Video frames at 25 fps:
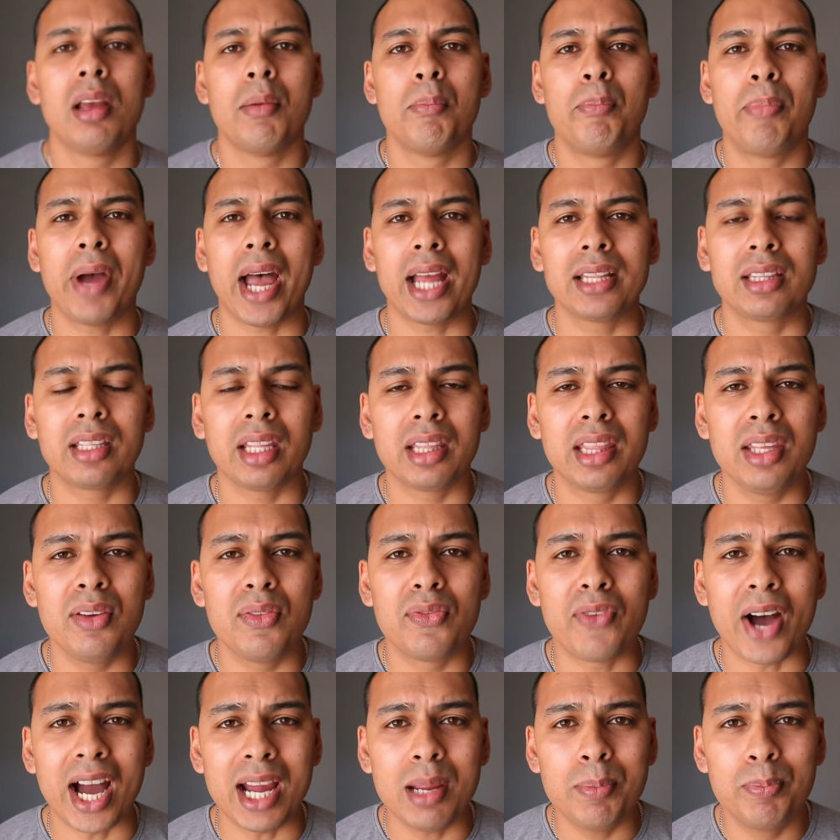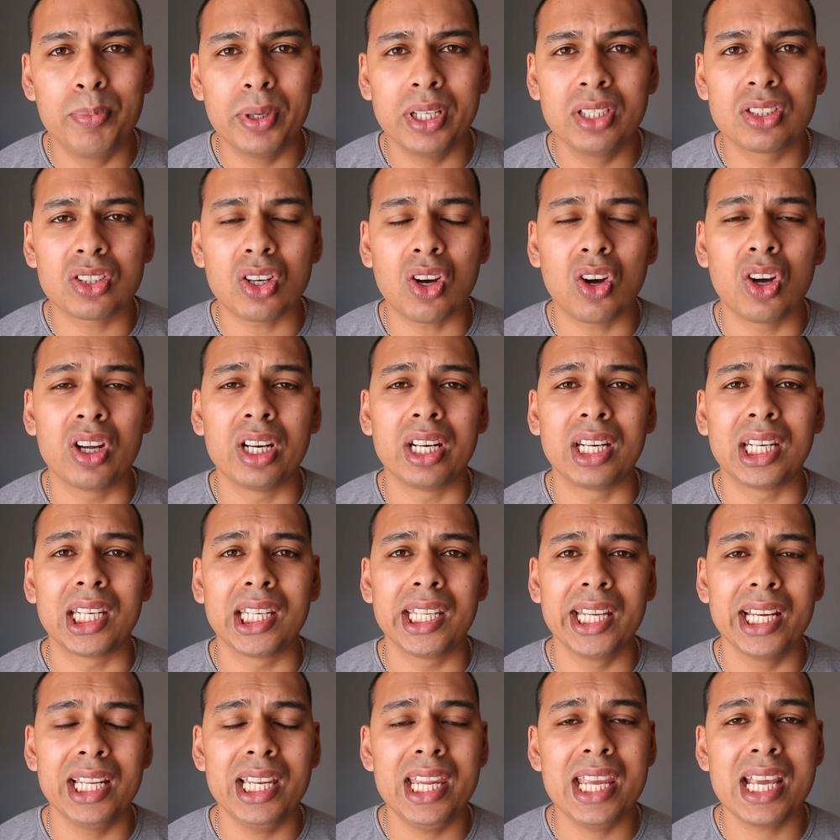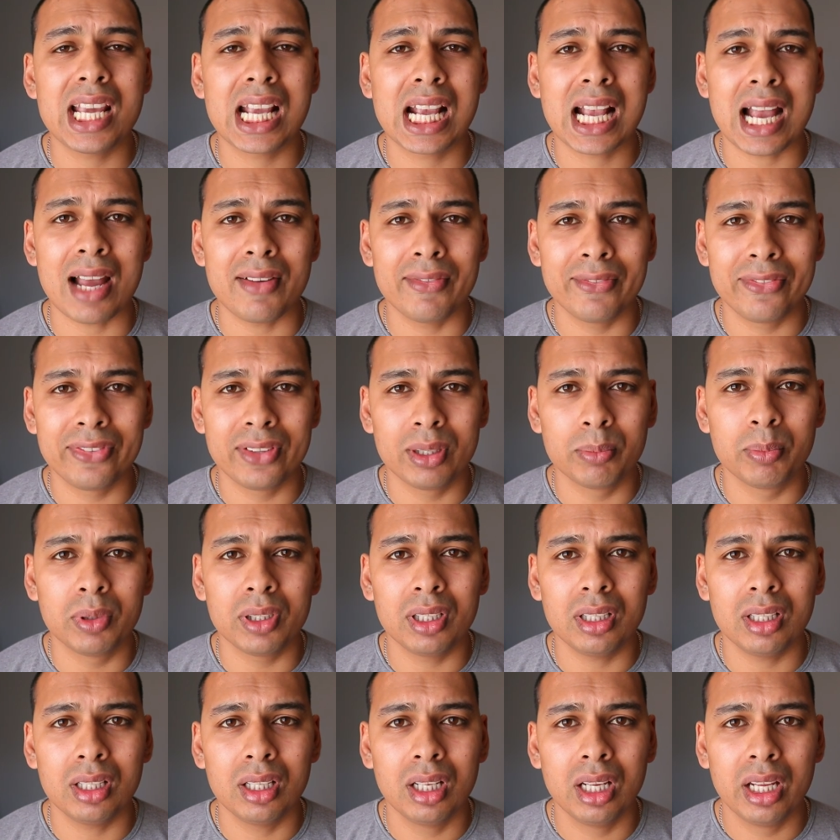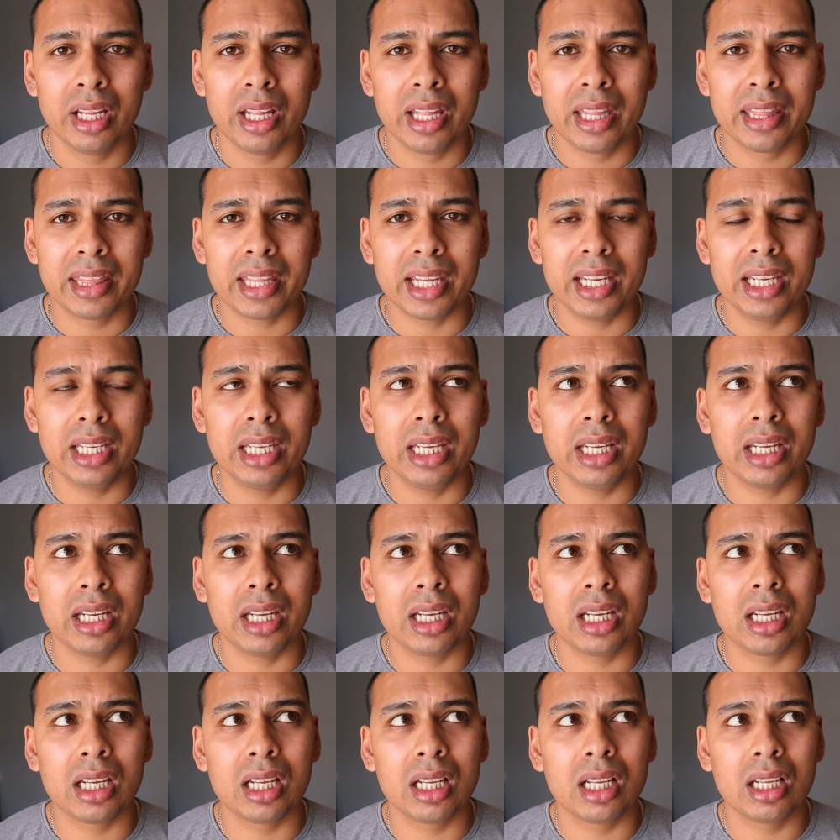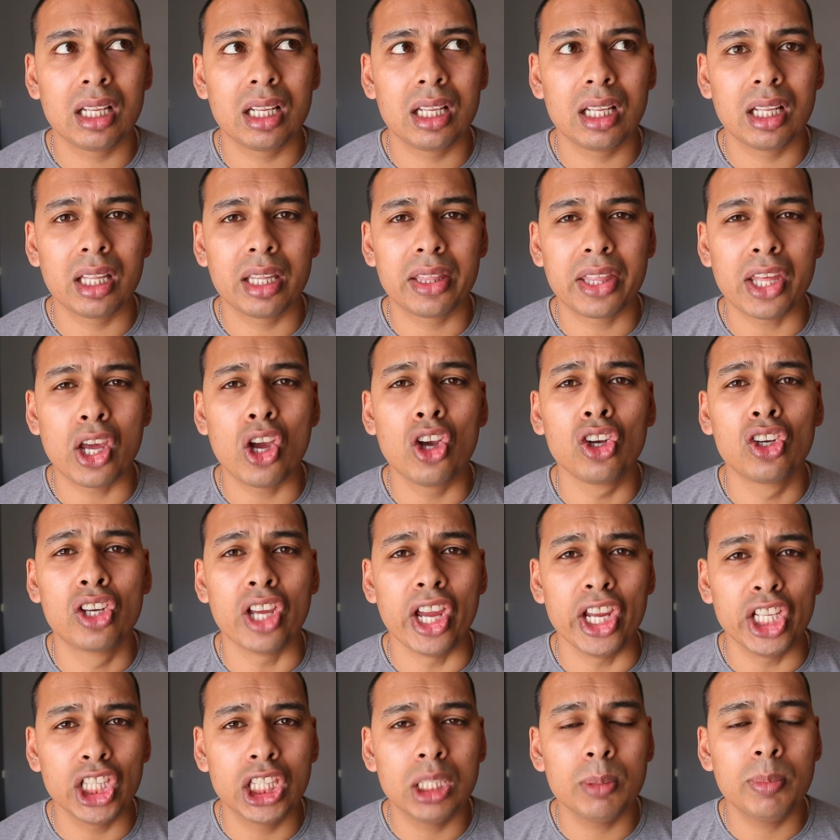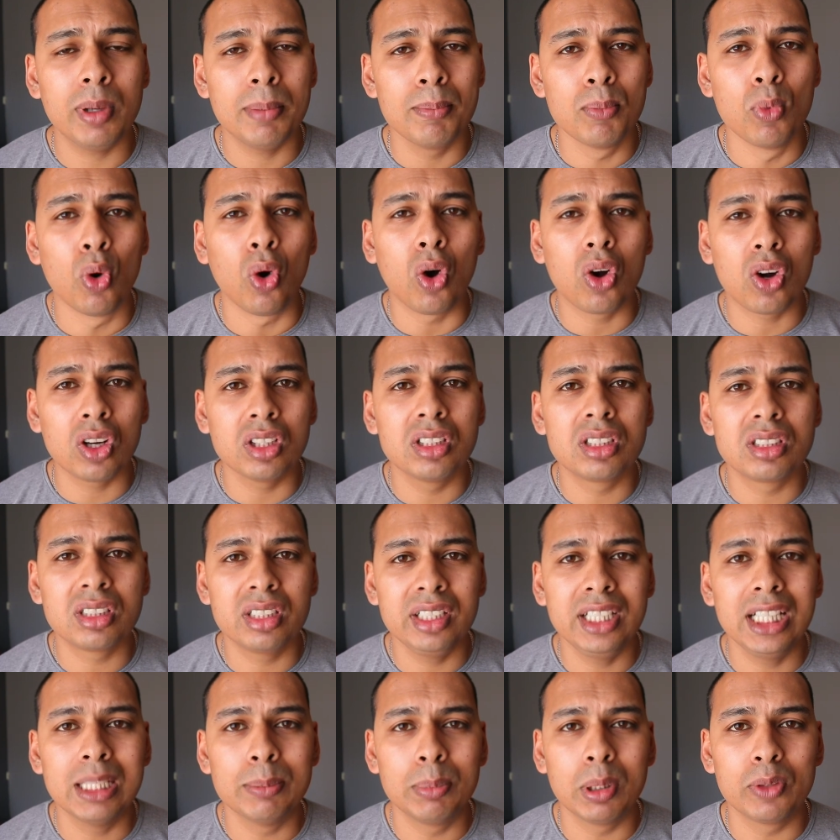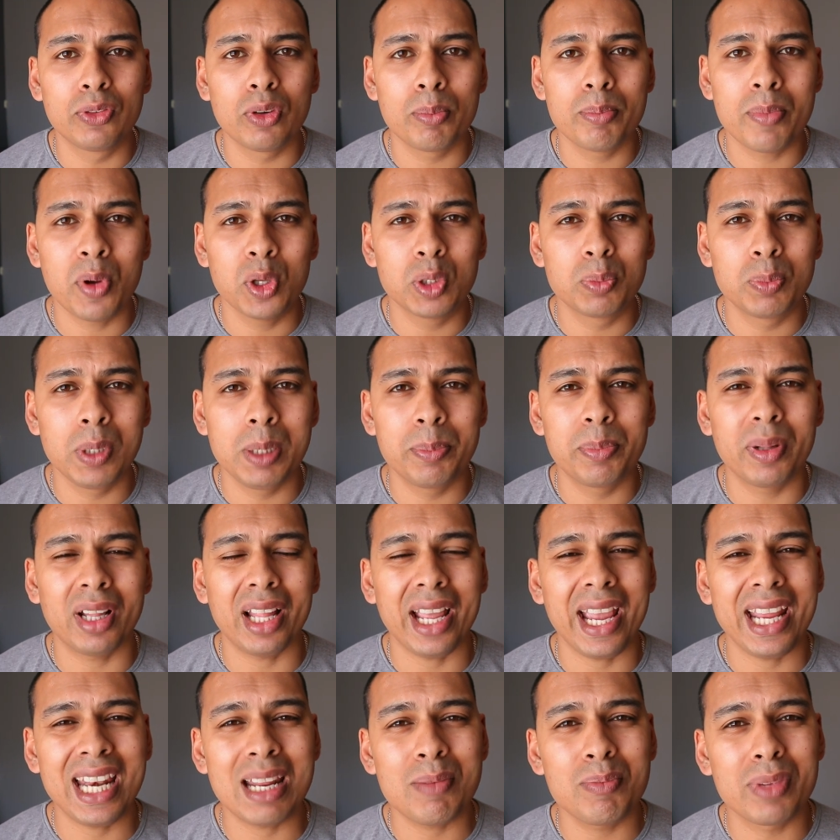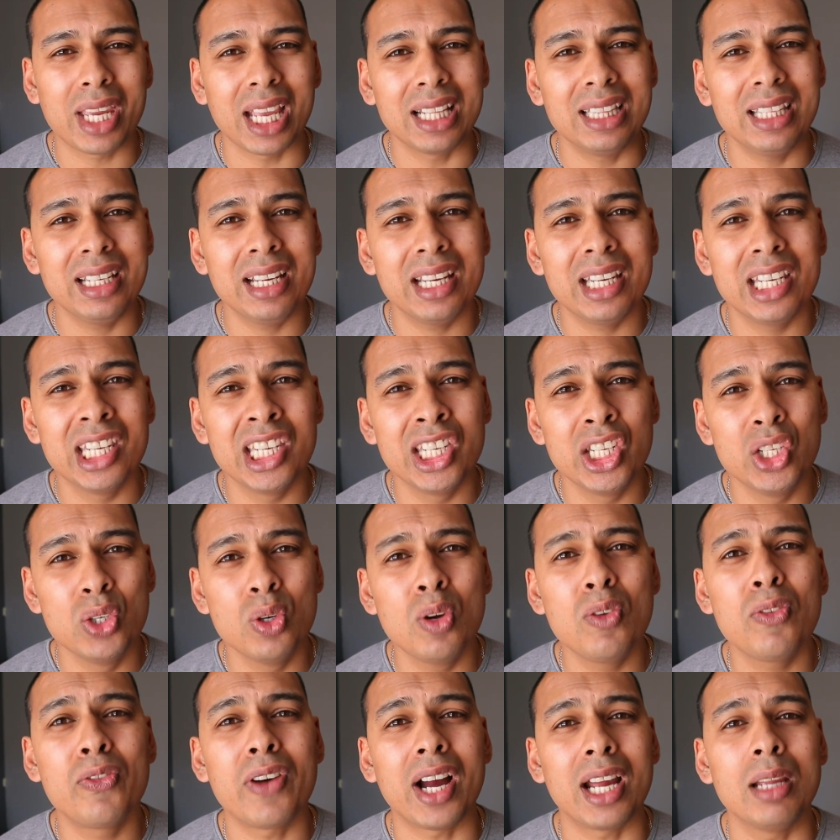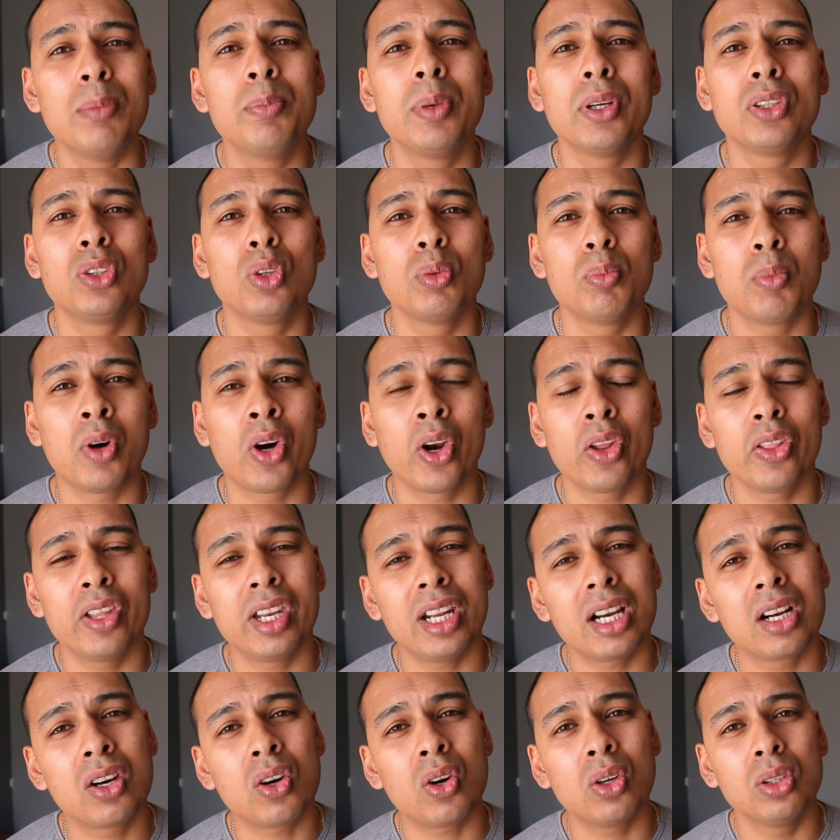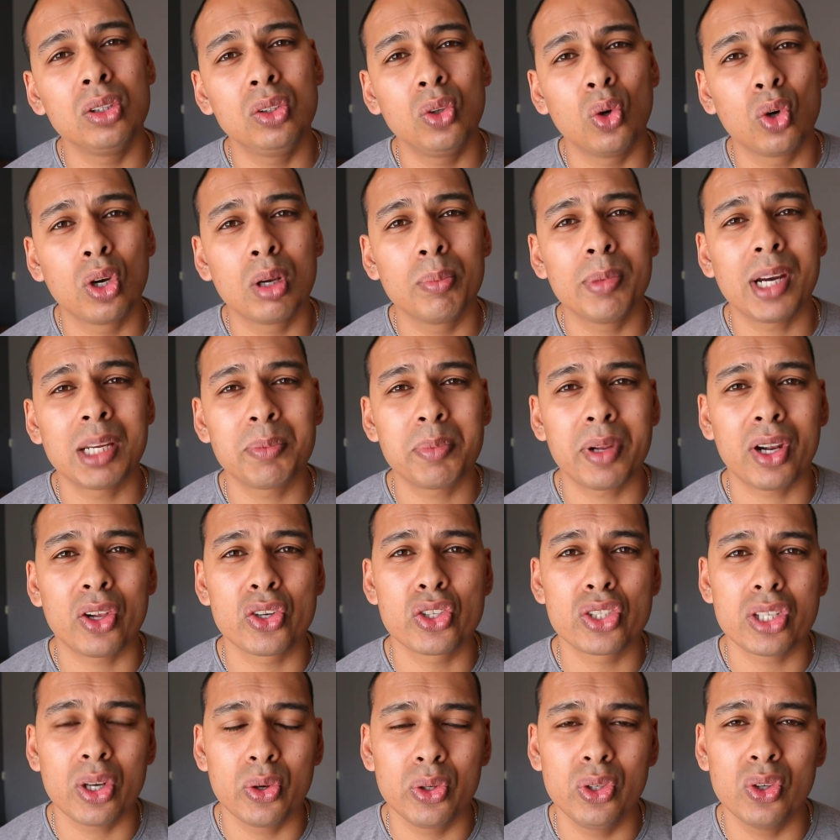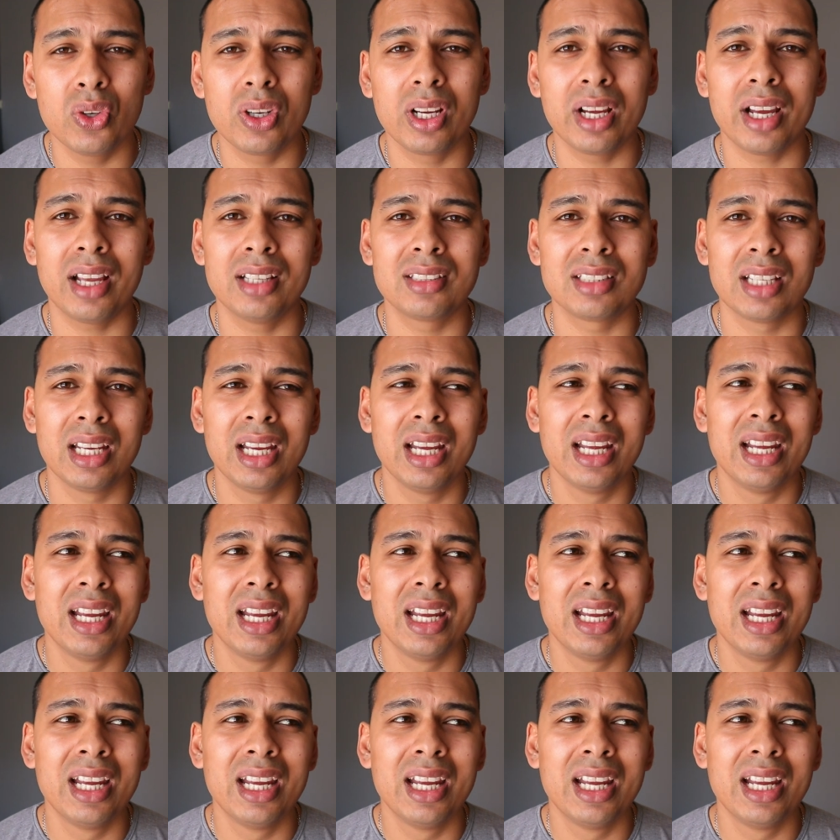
But the Vipers are really comfortable. They're going to be more concealable for most people. And I'm getting a new Viper tomorrow that I can't talk about, but I'll show you guys.